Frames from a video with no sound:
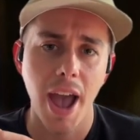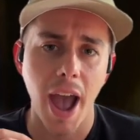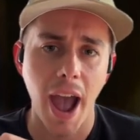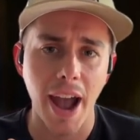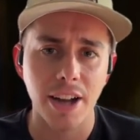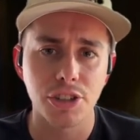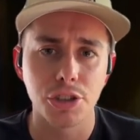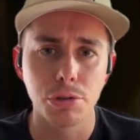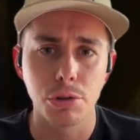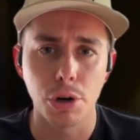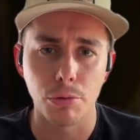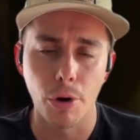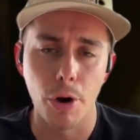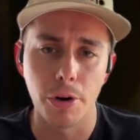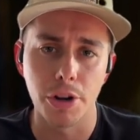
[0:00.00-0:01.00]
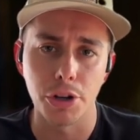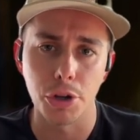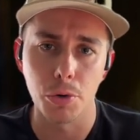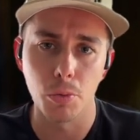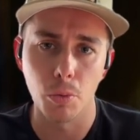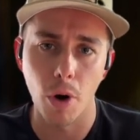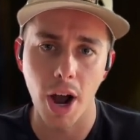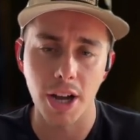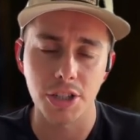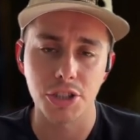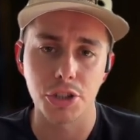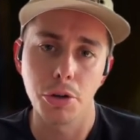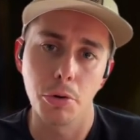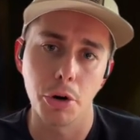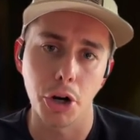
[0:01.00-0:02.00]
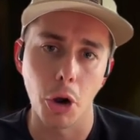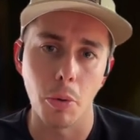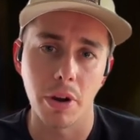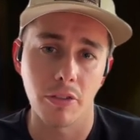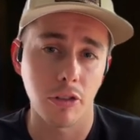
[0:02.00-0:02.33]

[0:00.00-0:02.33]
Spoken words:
as you corrode and you rust, you are going